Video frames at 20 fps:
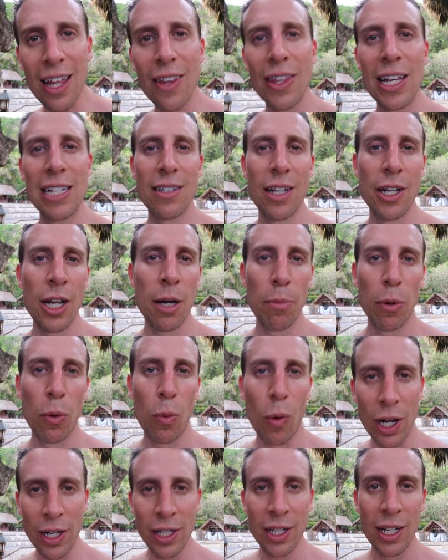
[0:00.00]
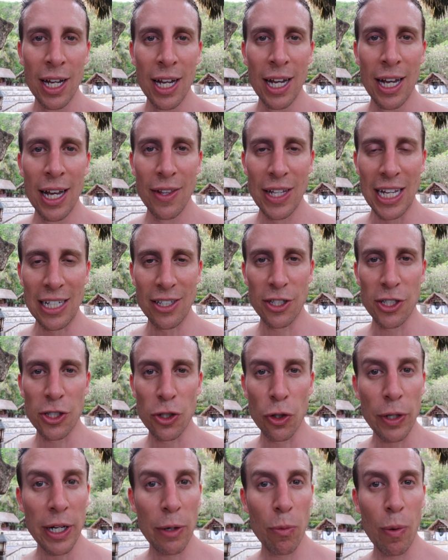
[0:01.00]
There's a number one, there's a
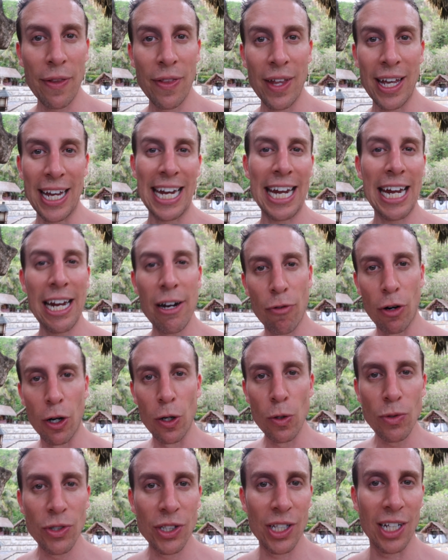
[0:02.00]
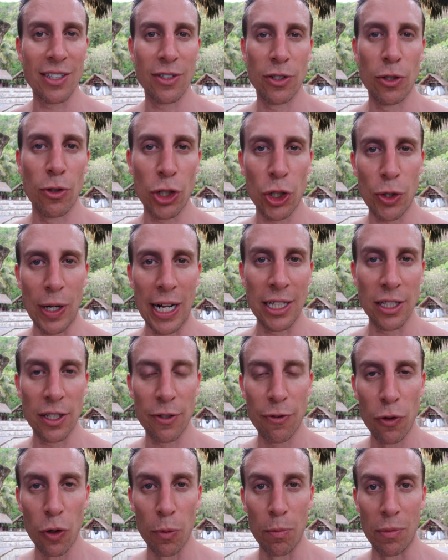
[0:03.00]
story when the hero does not
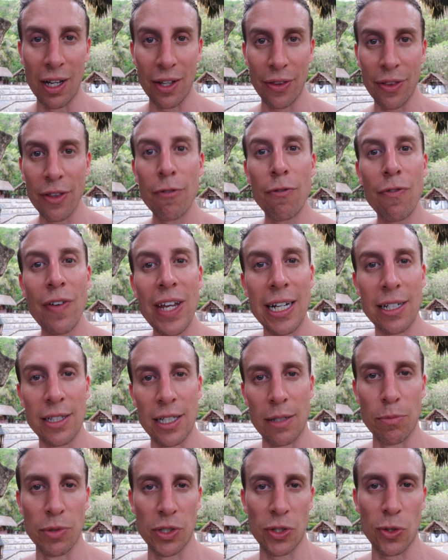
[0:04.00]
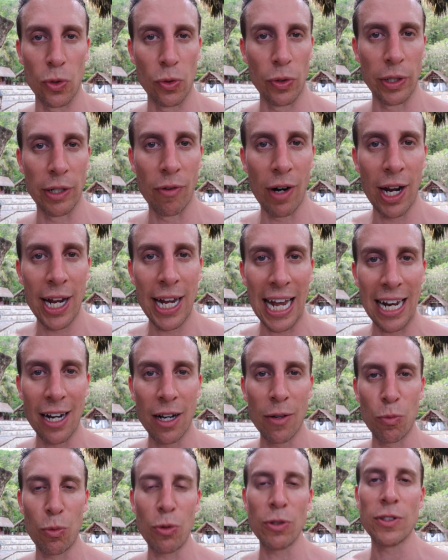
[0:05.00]
transform, the victim story, right? And
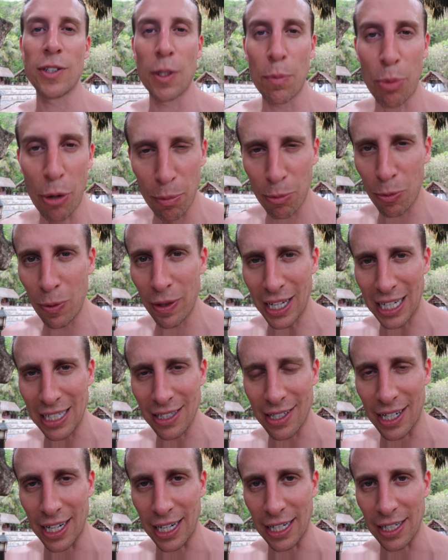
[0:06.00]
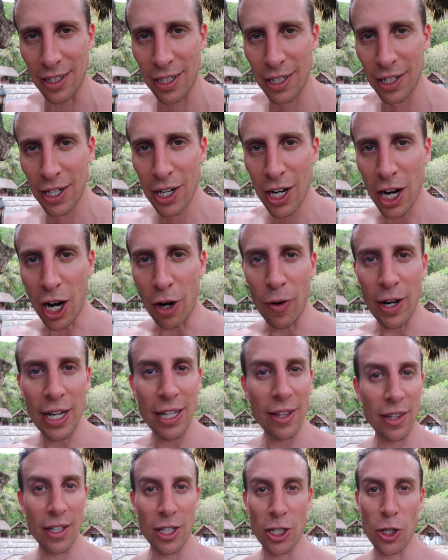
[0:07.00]
what's the problem with that today? All
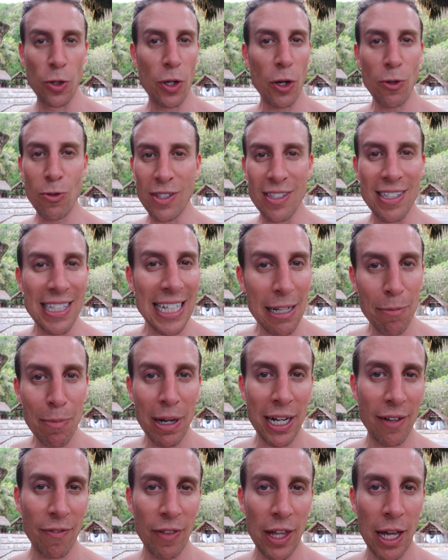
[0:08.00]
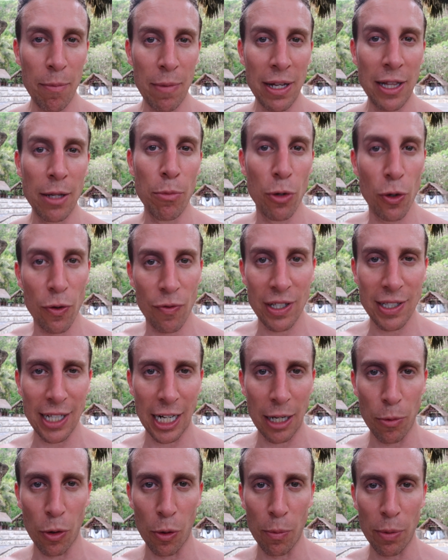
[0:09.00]
right, you don't see many of them in the movies
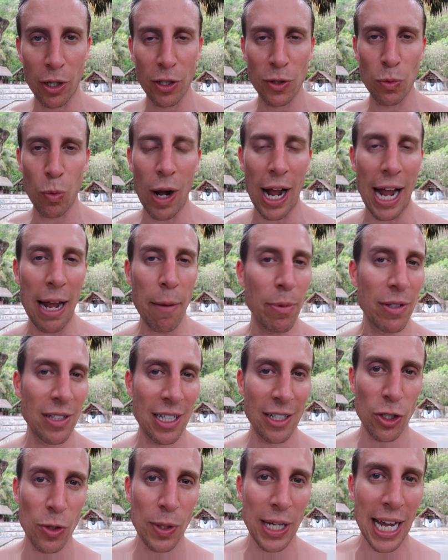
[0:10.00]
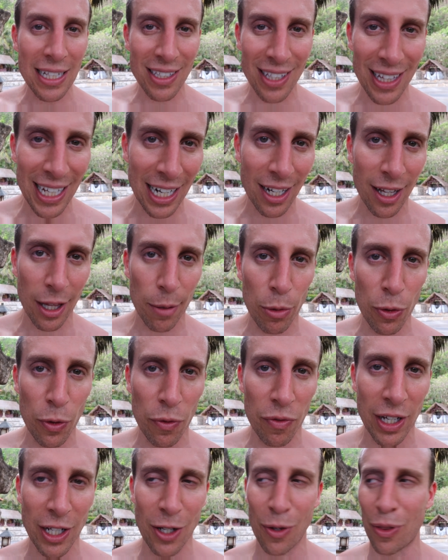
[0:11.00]
anymore, because what happens is you get to the end of the
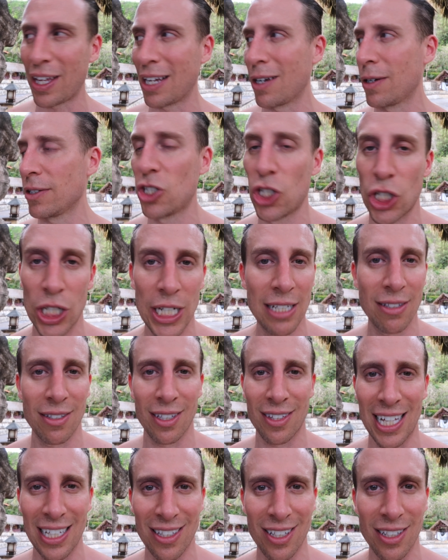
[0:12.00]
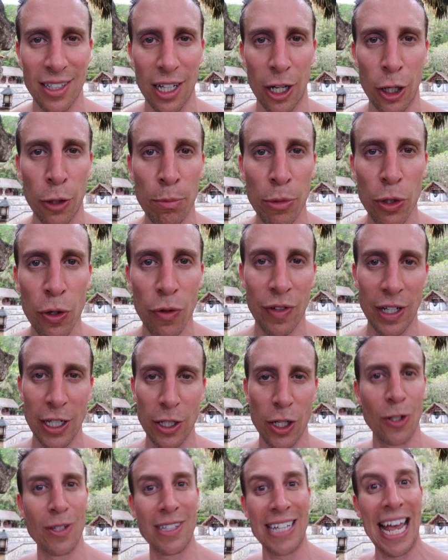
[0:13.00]
movie and you think, Jesus, that's a dull movie. You
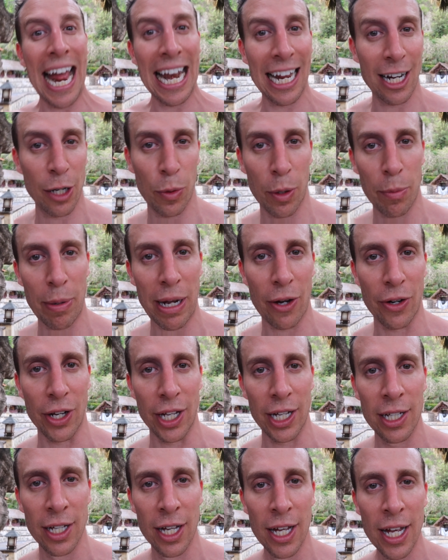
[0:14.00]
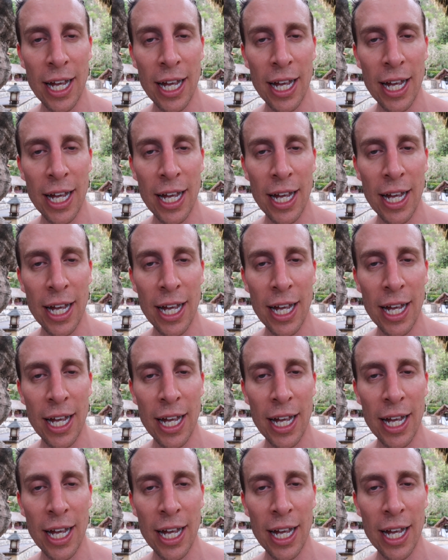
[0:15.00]
don't tell anyone about it,